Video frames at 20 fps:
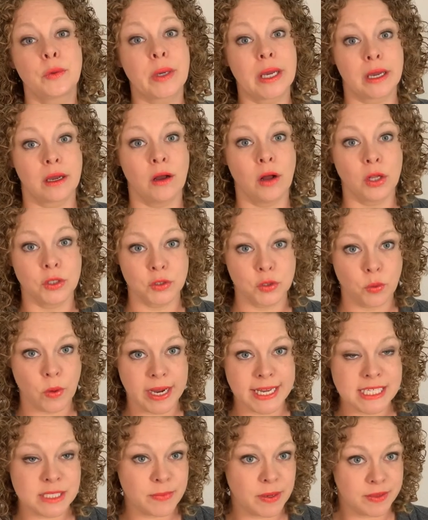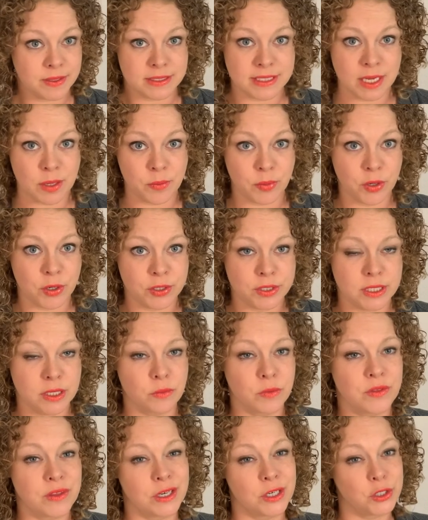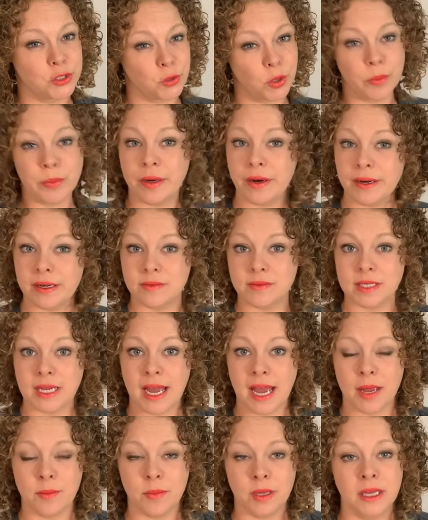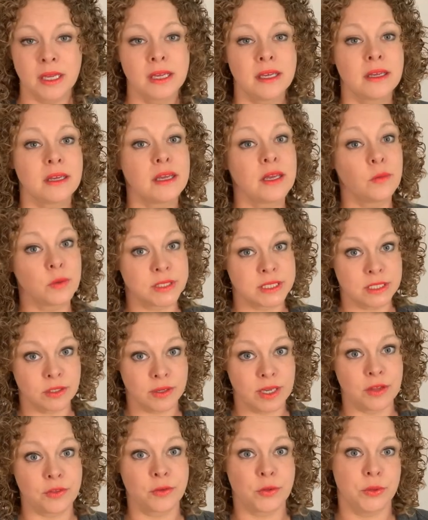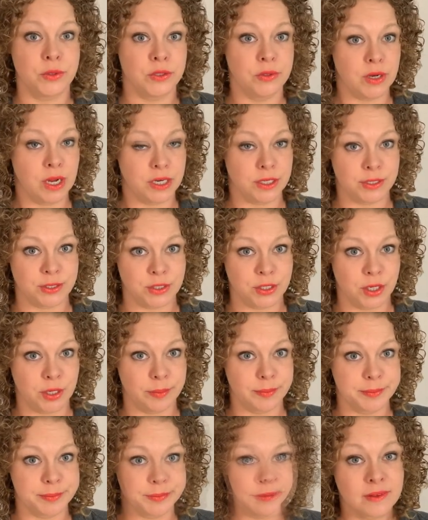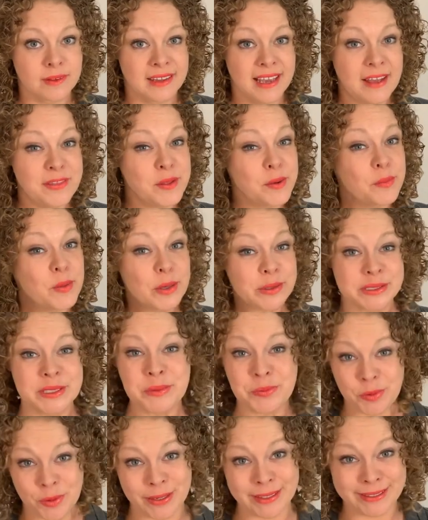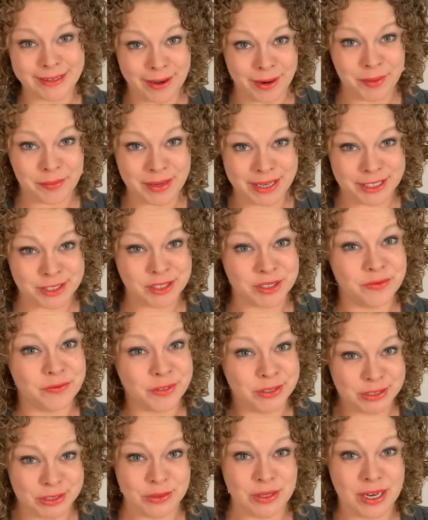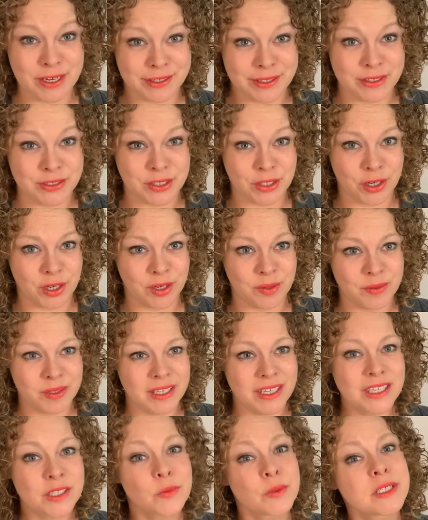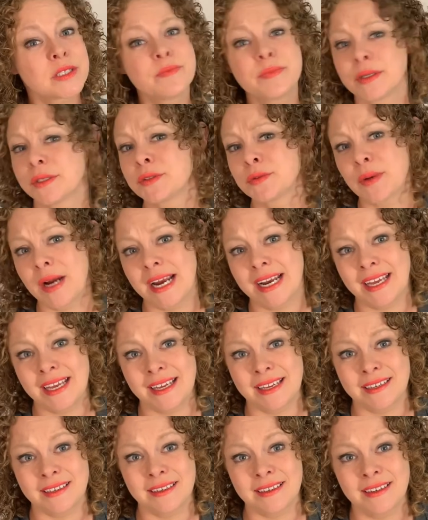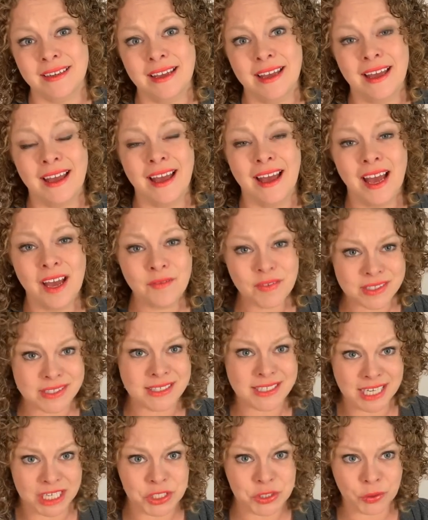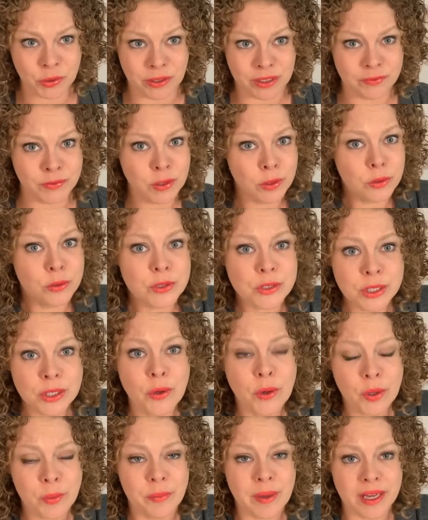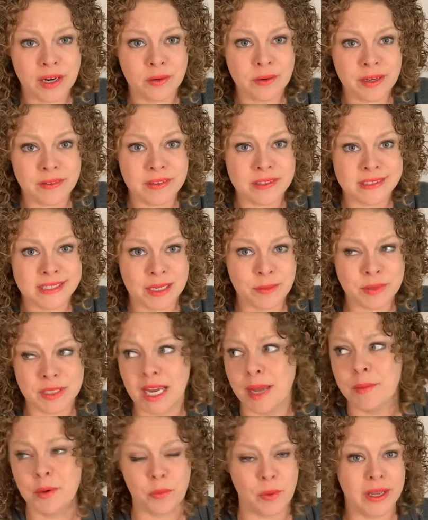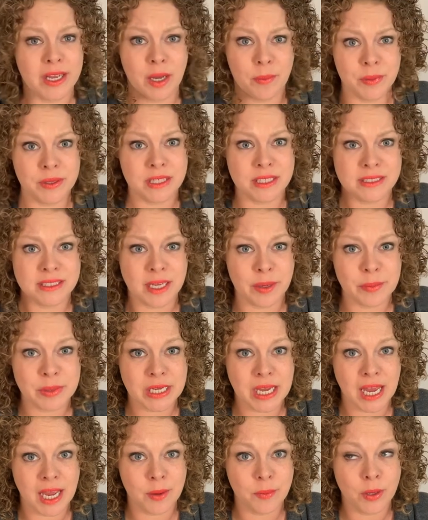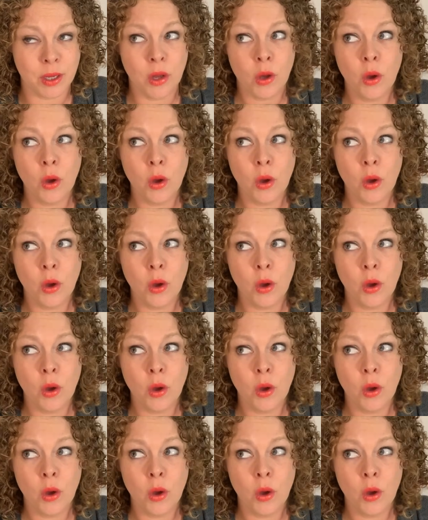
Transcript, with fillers: get called twice by the same person within a short period of time, it will still get through Do Not Disturb. And the most important automation for Do Not Disturb is what's built right in. Have a schedule. If you usually go to bed around the same time and wake up at the same time,